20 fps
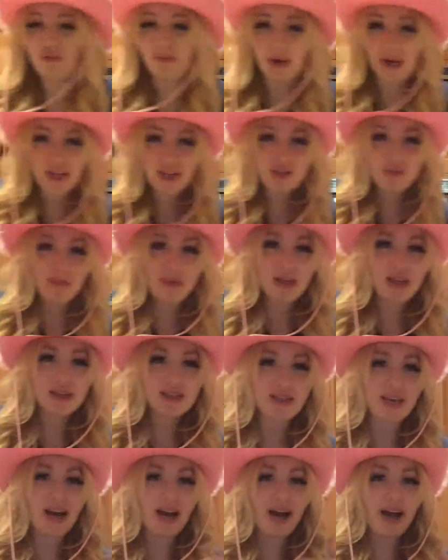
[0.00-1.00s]
much because
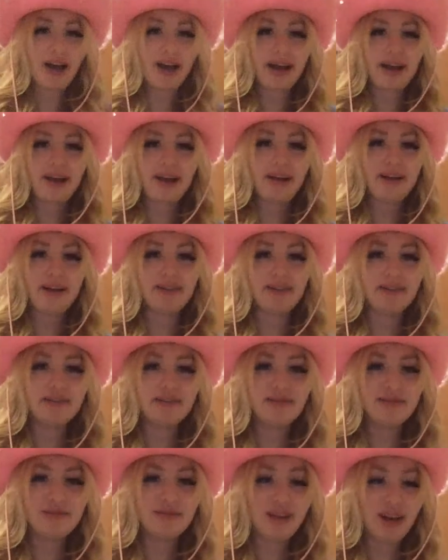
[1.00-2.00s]
I,
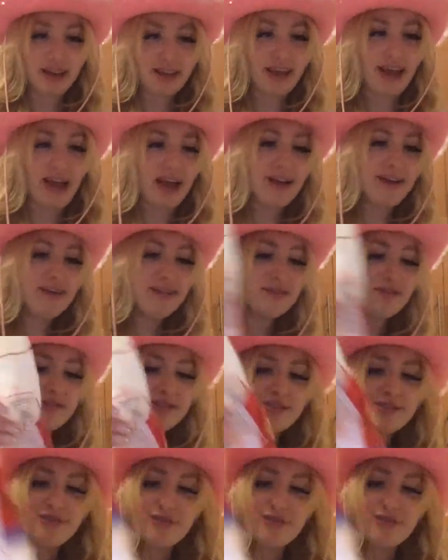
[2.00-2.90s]
again, just